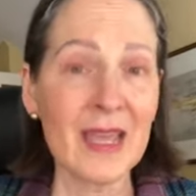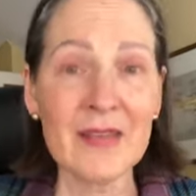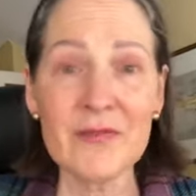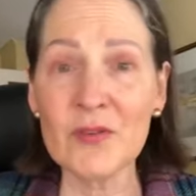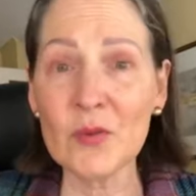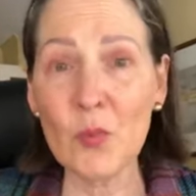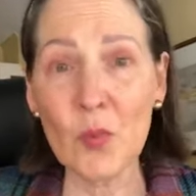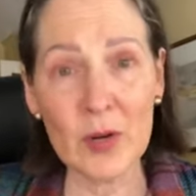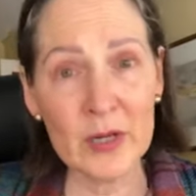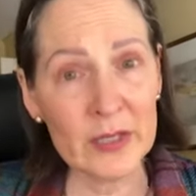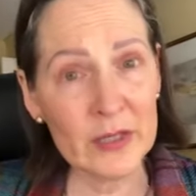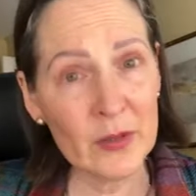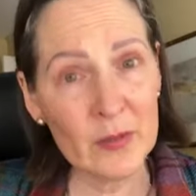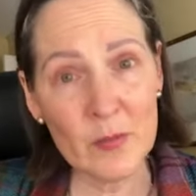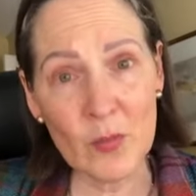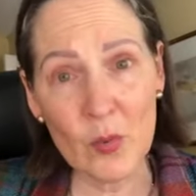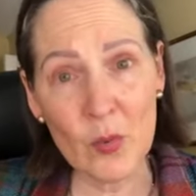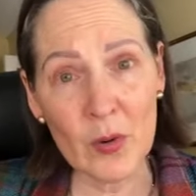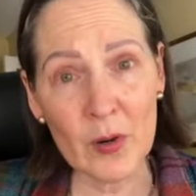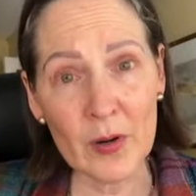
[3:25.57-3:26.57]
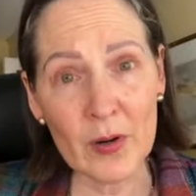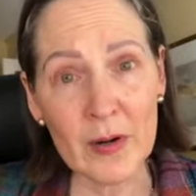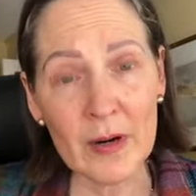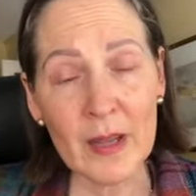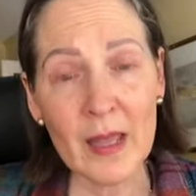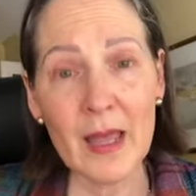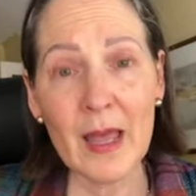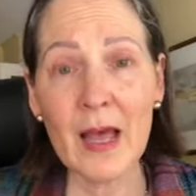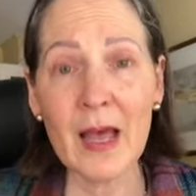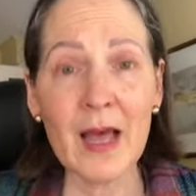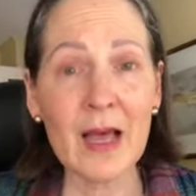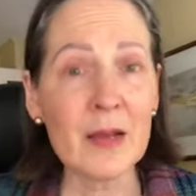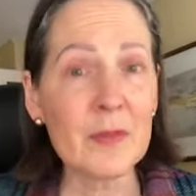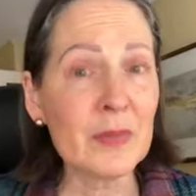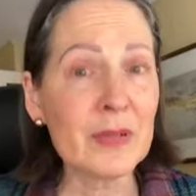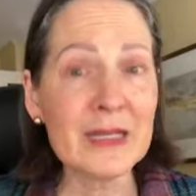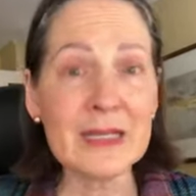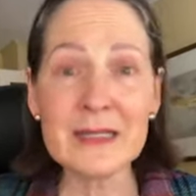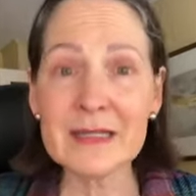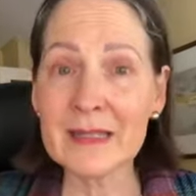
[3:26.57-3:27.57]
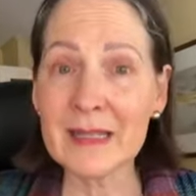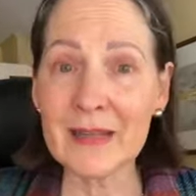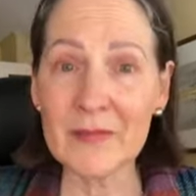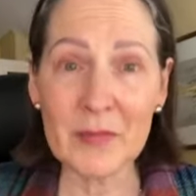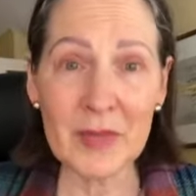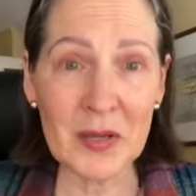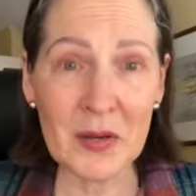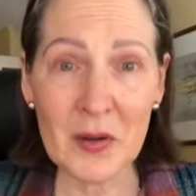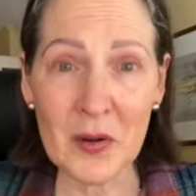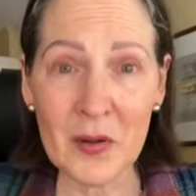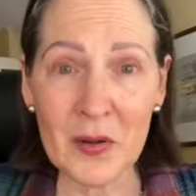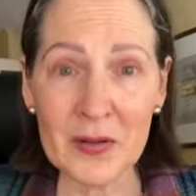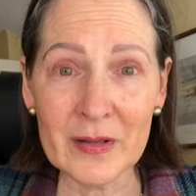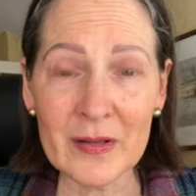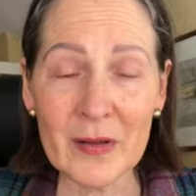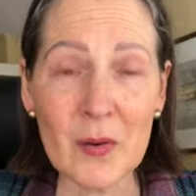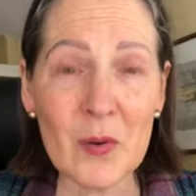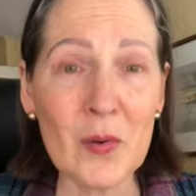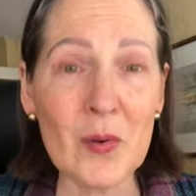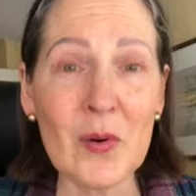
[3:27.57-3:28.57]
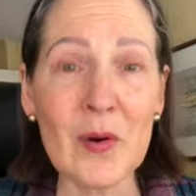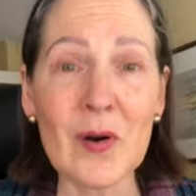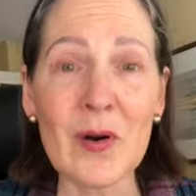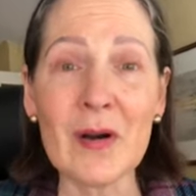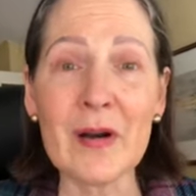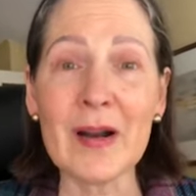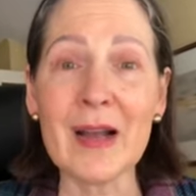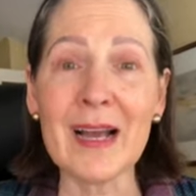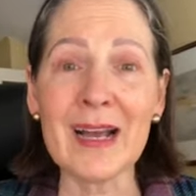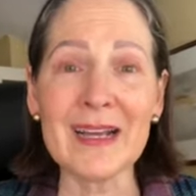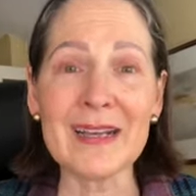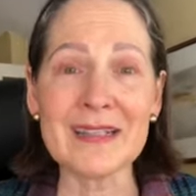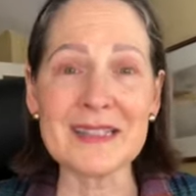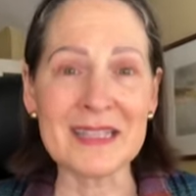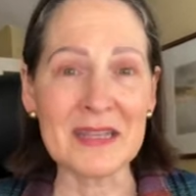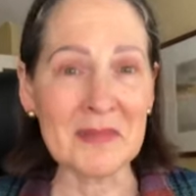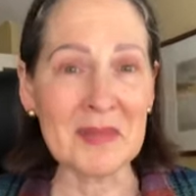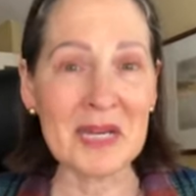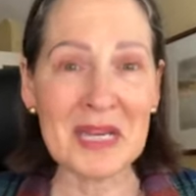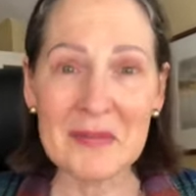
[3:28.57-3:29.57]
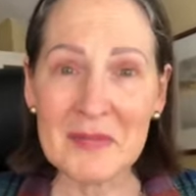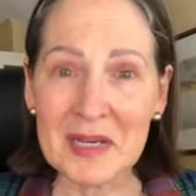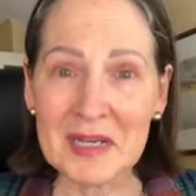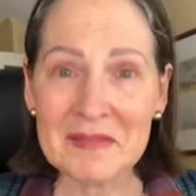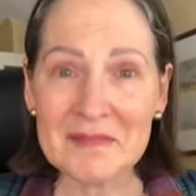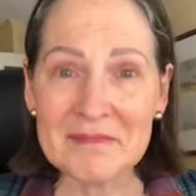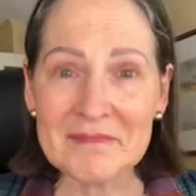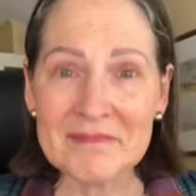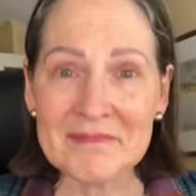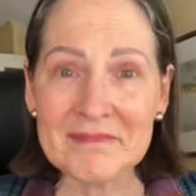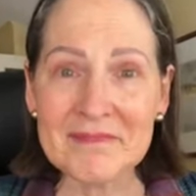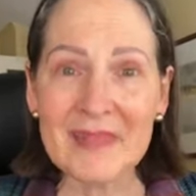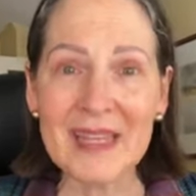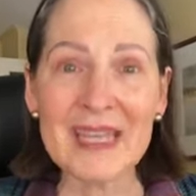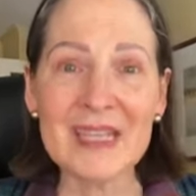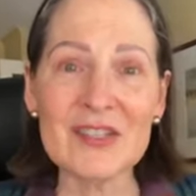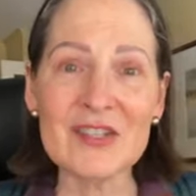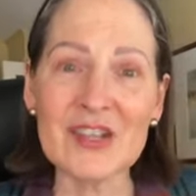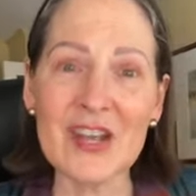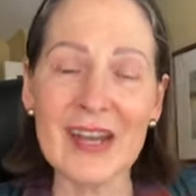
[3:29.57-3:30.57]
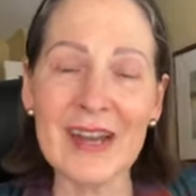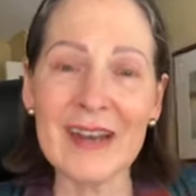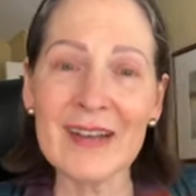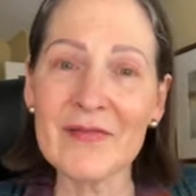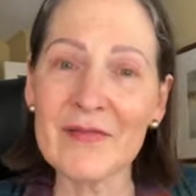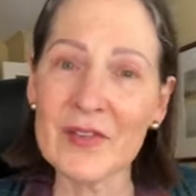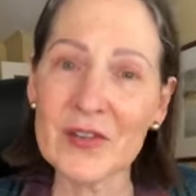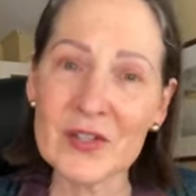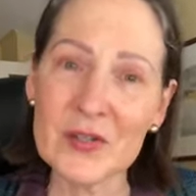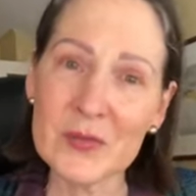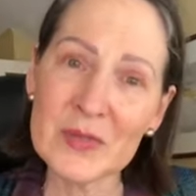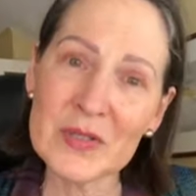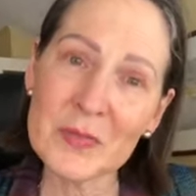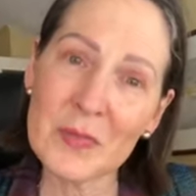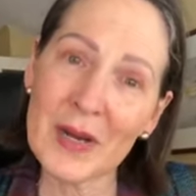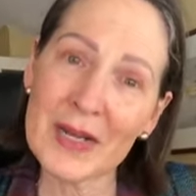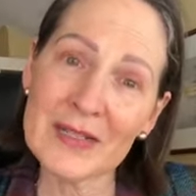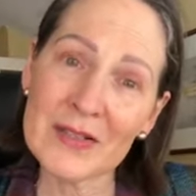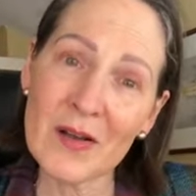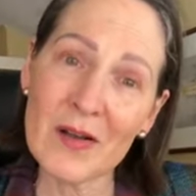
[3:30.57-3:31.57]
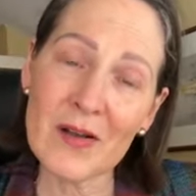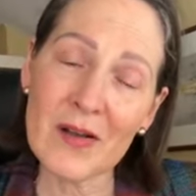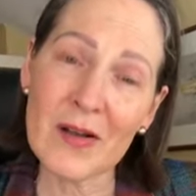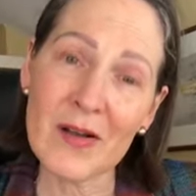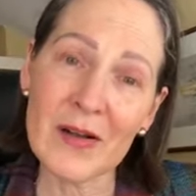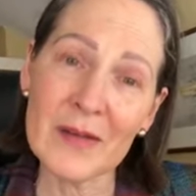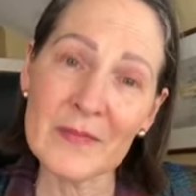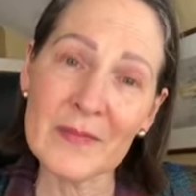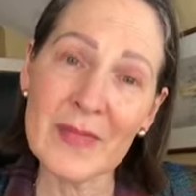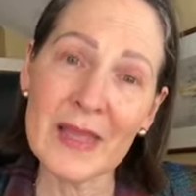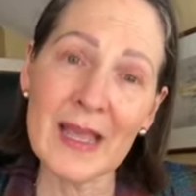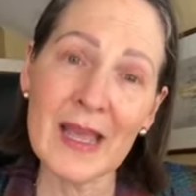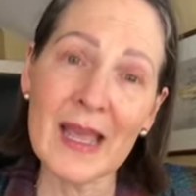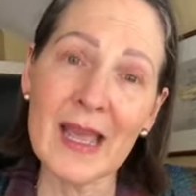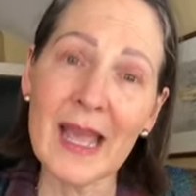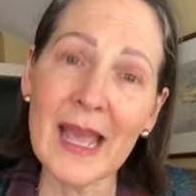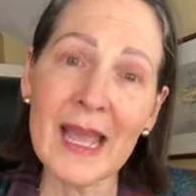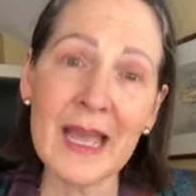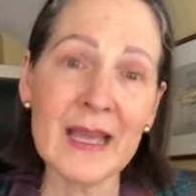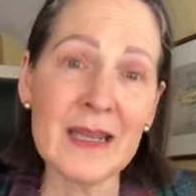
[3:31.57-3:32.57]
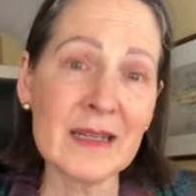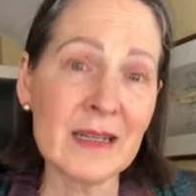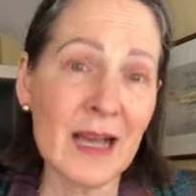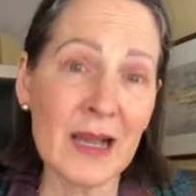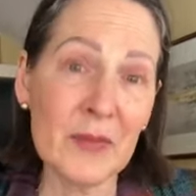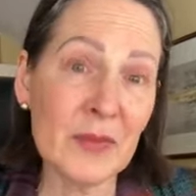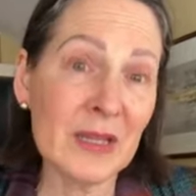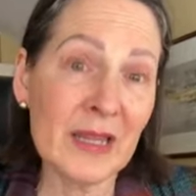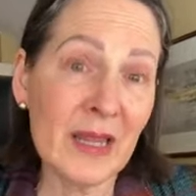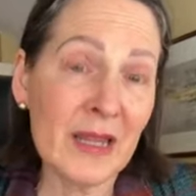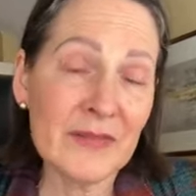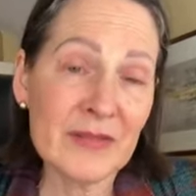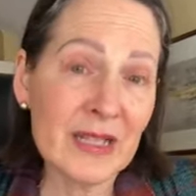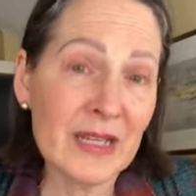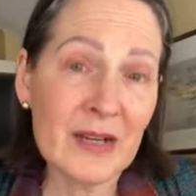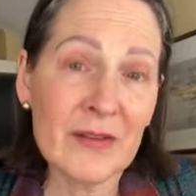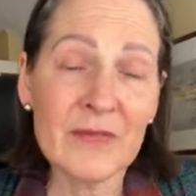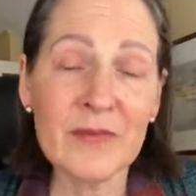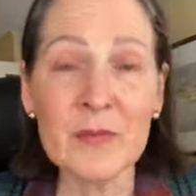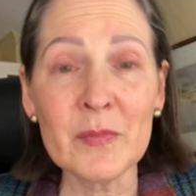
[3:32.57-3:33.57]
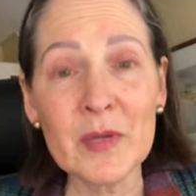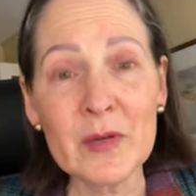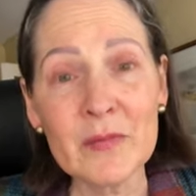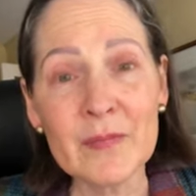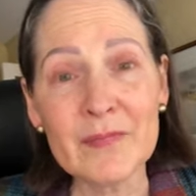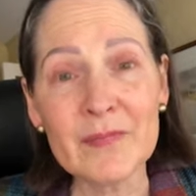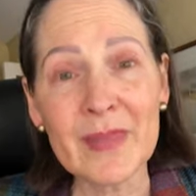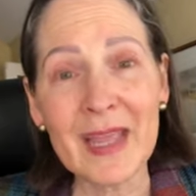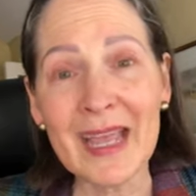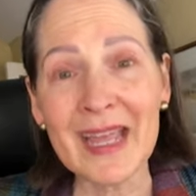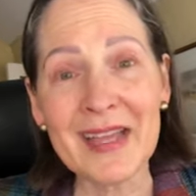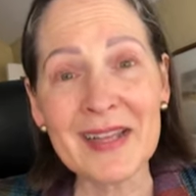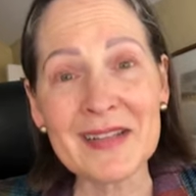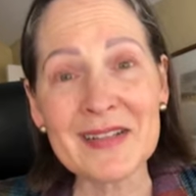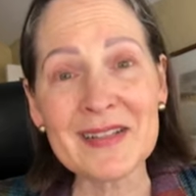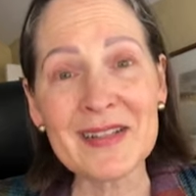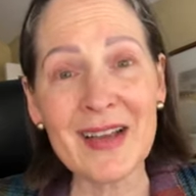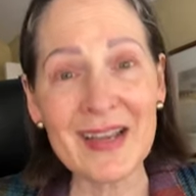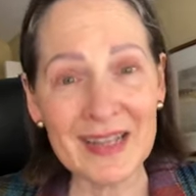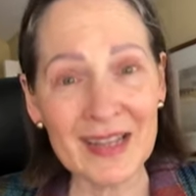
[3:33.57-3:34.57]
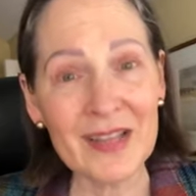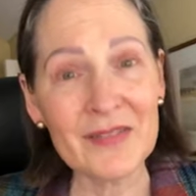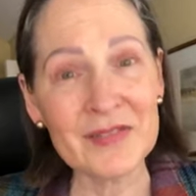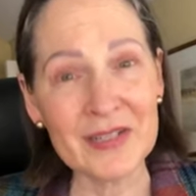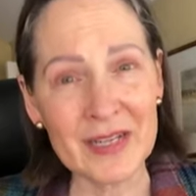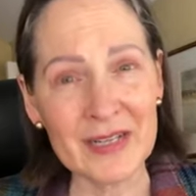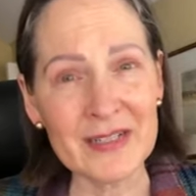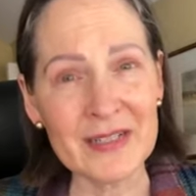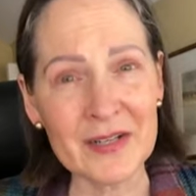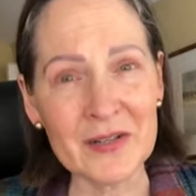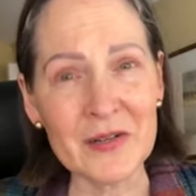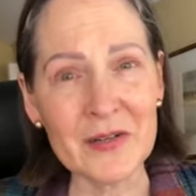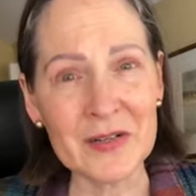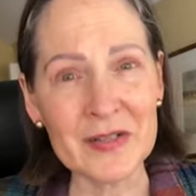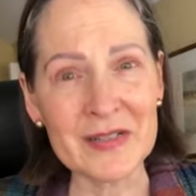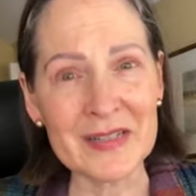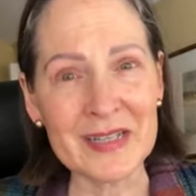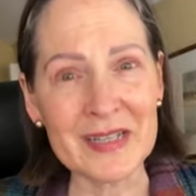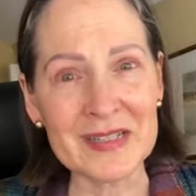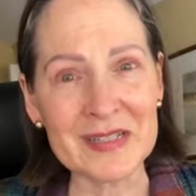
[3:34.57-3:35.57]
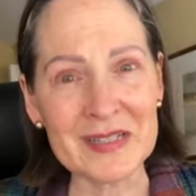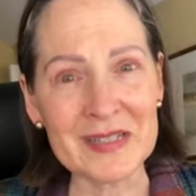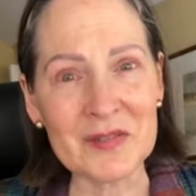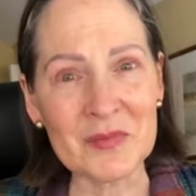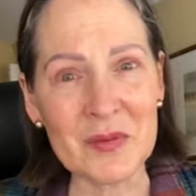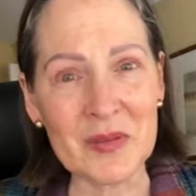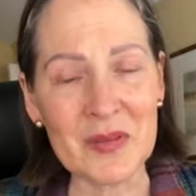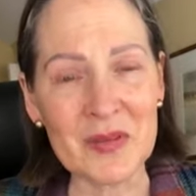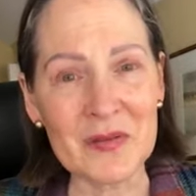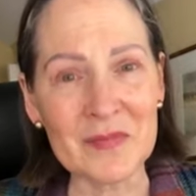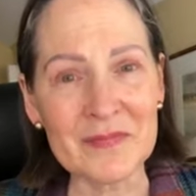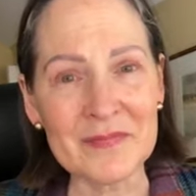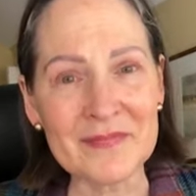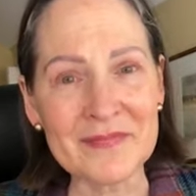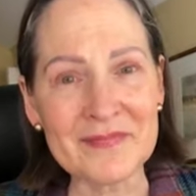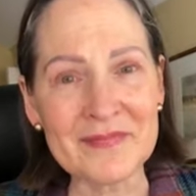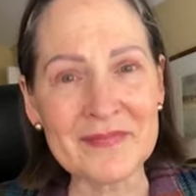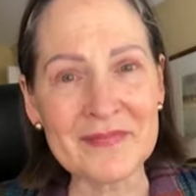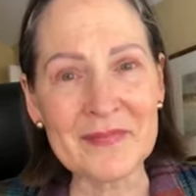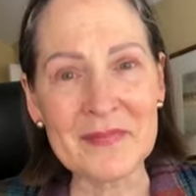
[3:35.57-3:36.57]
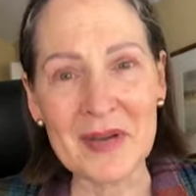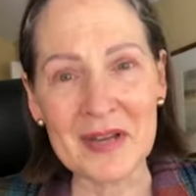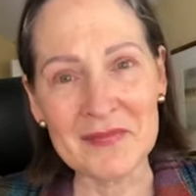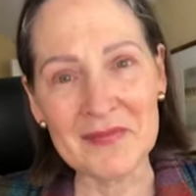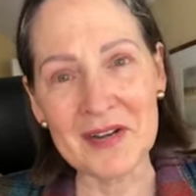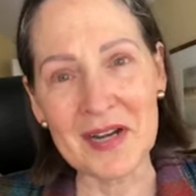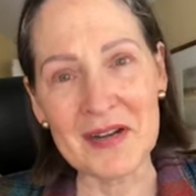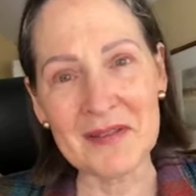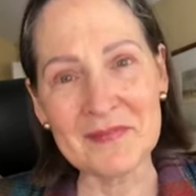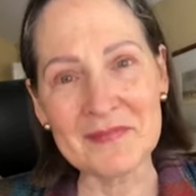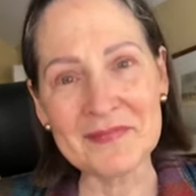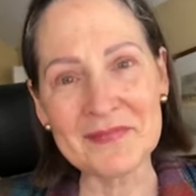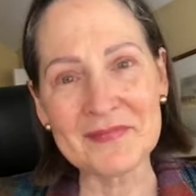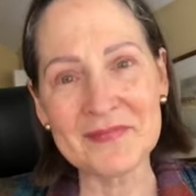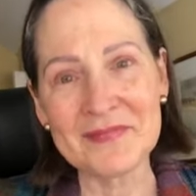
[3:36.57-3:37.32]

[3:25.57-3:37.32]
If you want to know more, please give me a call or send me an email, jane@virtuousbread.com, and I would love to hear from you, and I'd love to continue to discuss this with you. Bye for now.